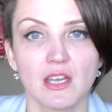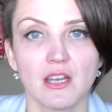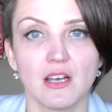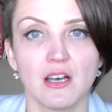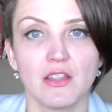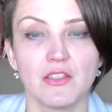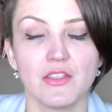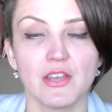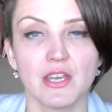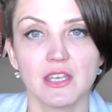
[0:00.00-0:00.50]

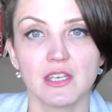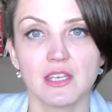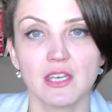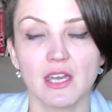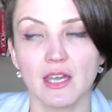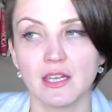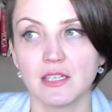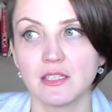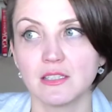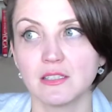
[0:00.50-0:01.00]
they
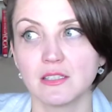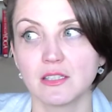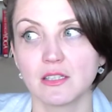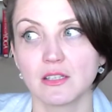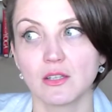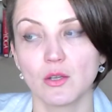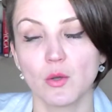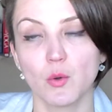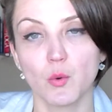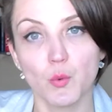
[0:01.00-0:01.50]
can
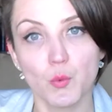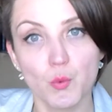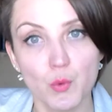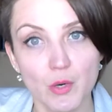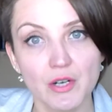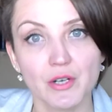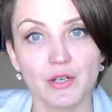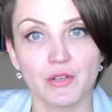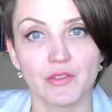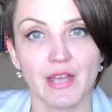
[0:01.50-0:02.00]

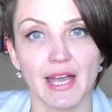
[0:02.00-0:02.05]
work on